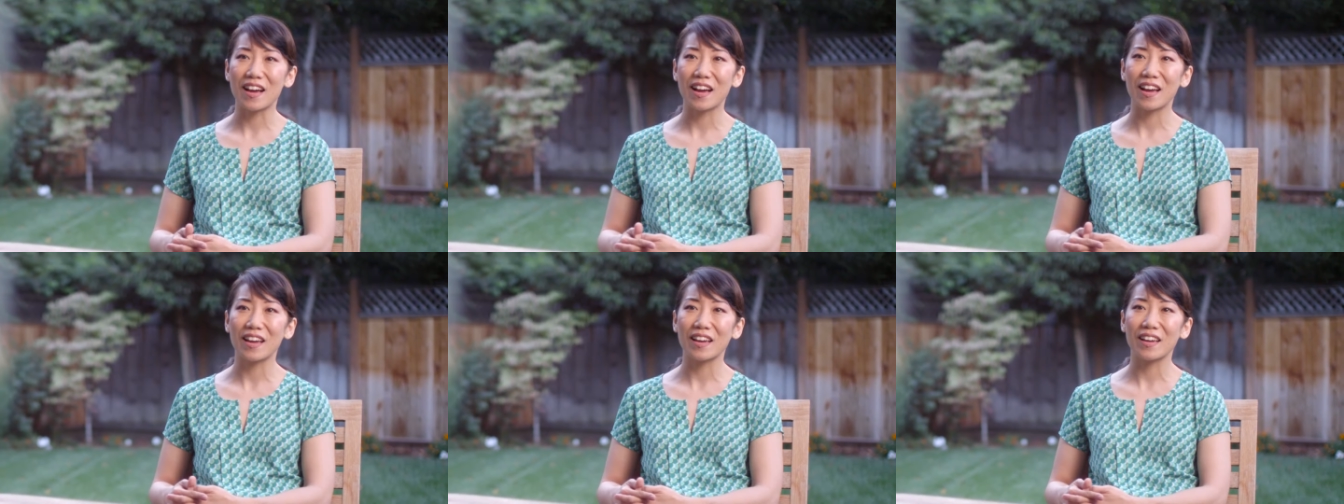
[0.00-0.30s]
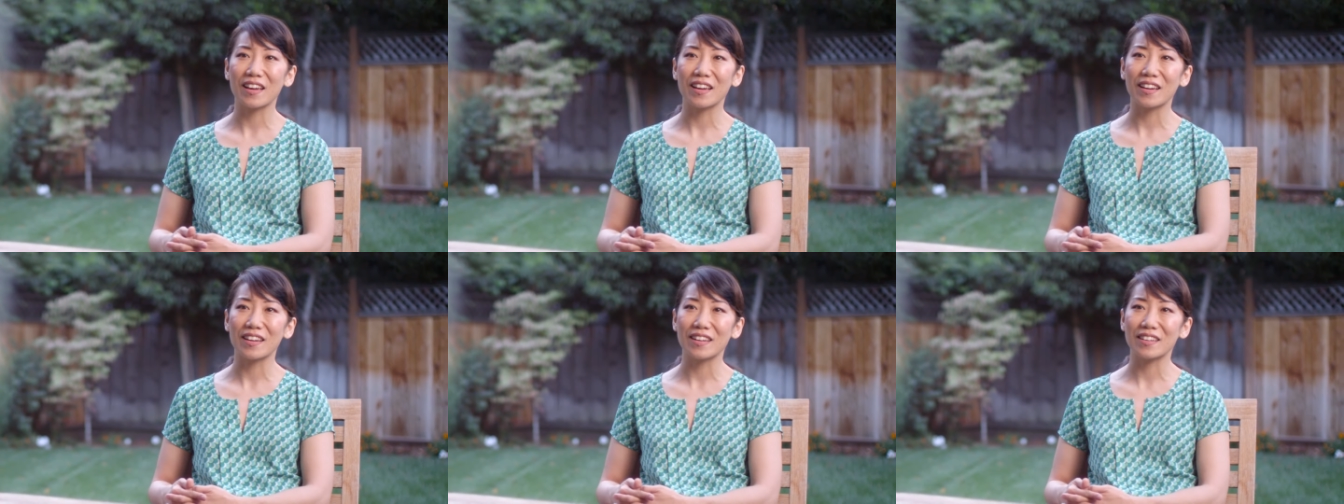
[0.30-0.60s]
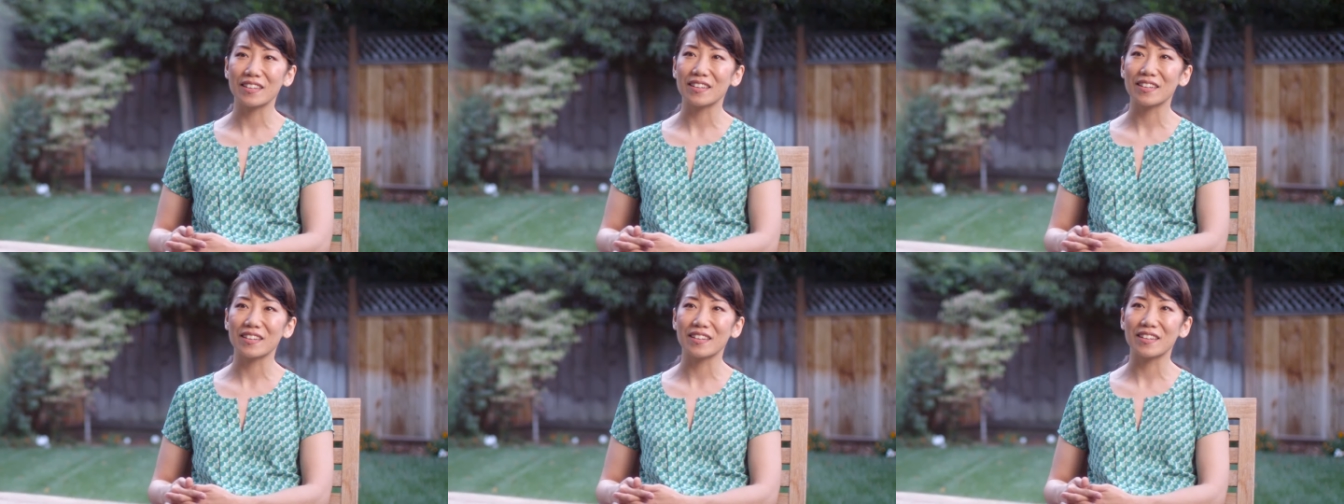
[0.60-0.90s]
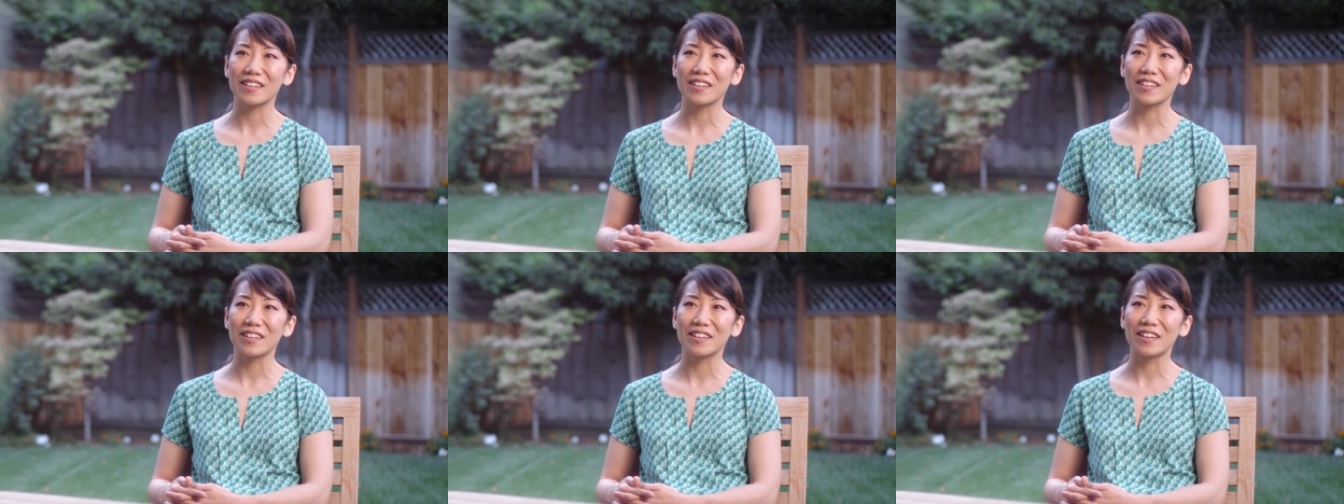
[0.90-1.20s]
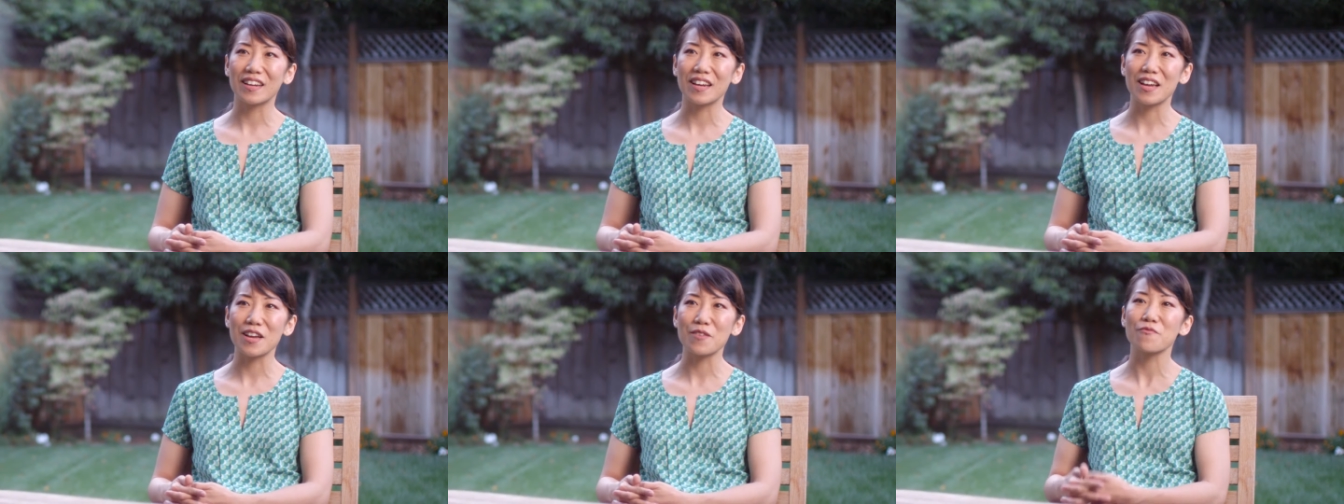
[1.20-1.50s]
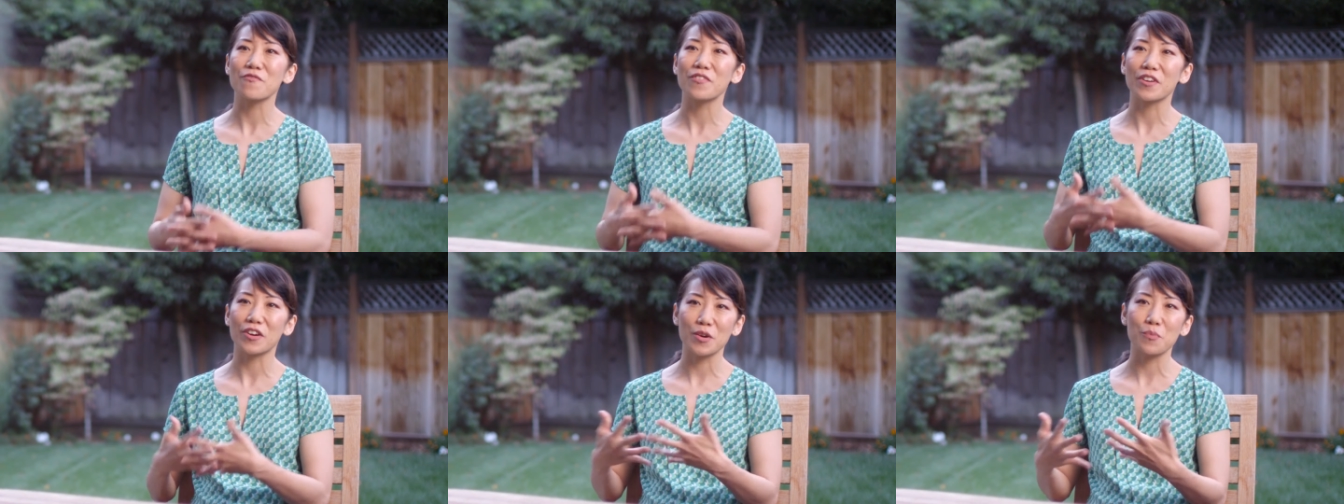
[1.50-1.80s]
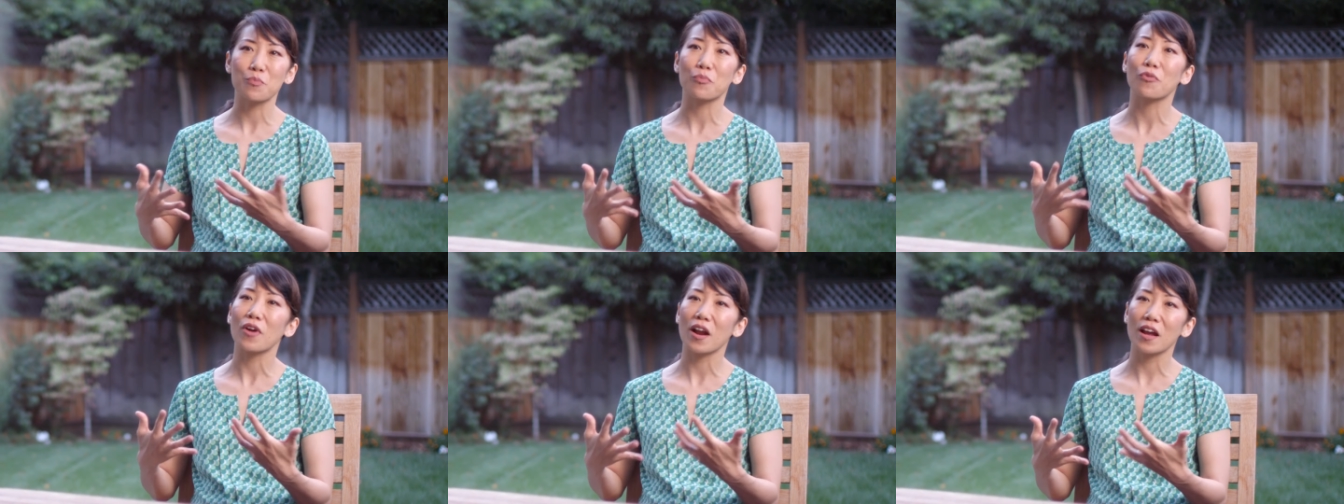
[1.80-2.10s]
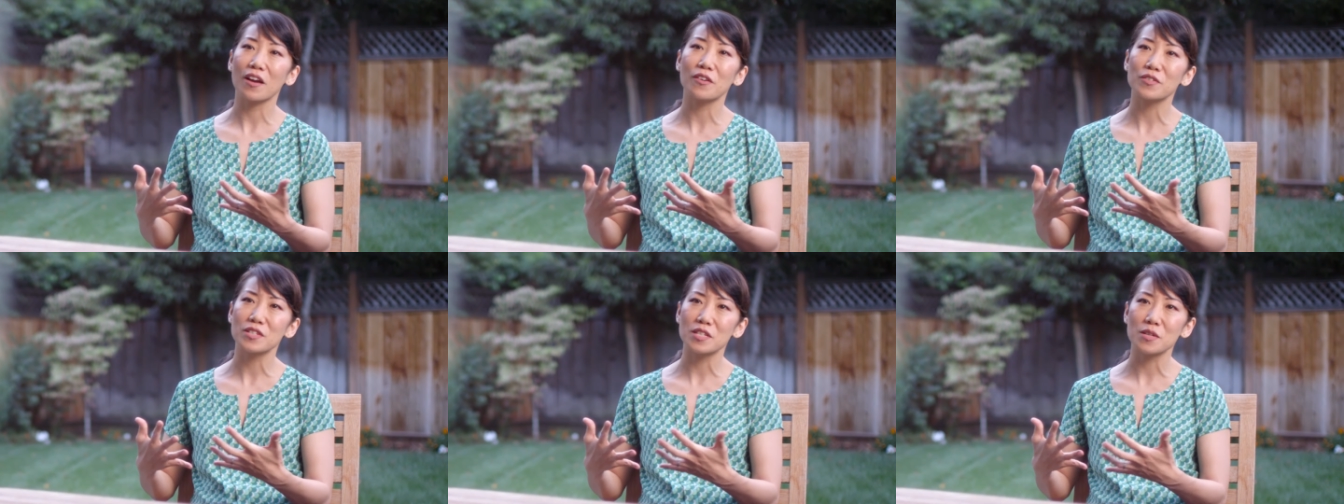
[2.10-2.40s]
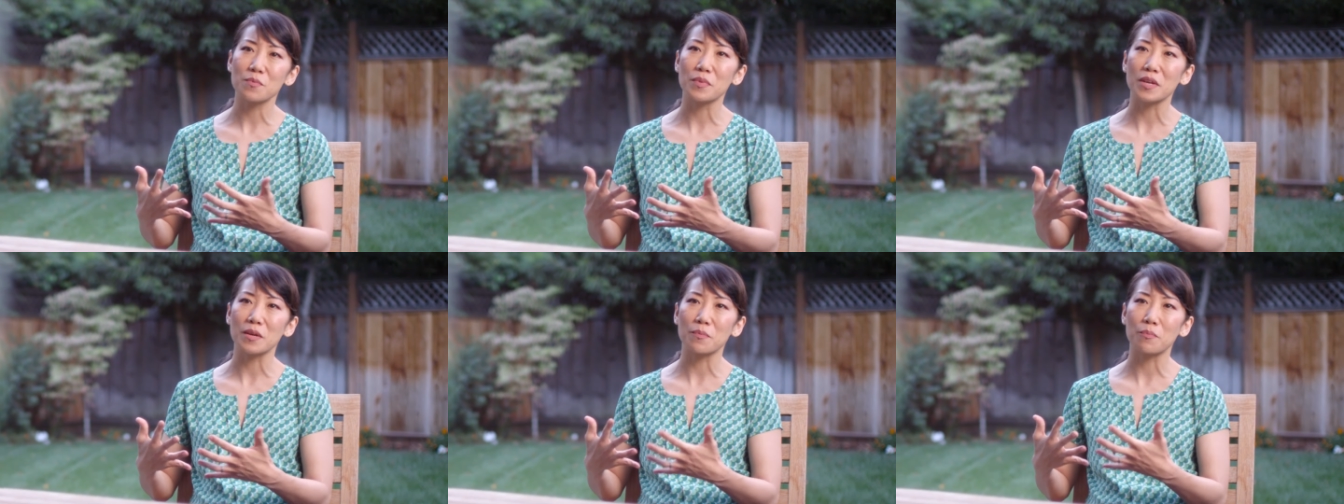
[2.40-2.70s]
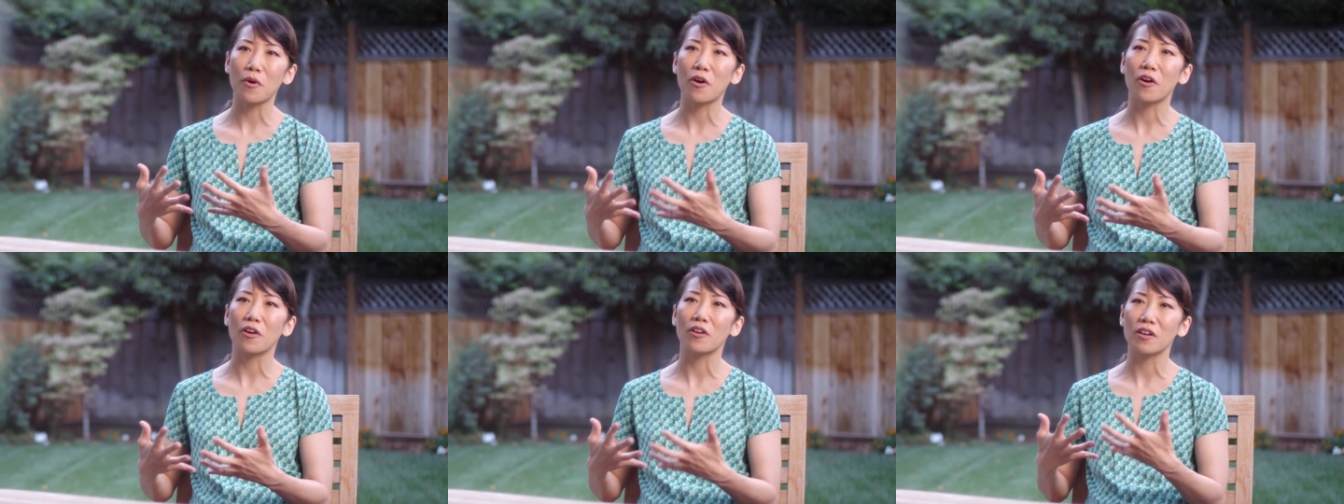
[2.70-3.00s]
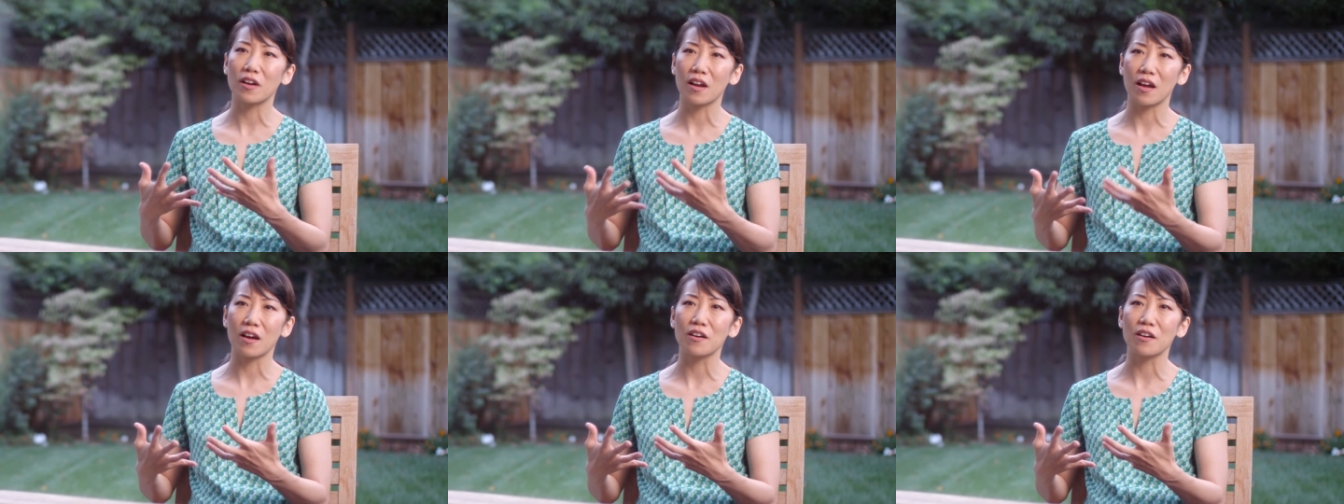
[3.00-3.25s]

I am very proud to be part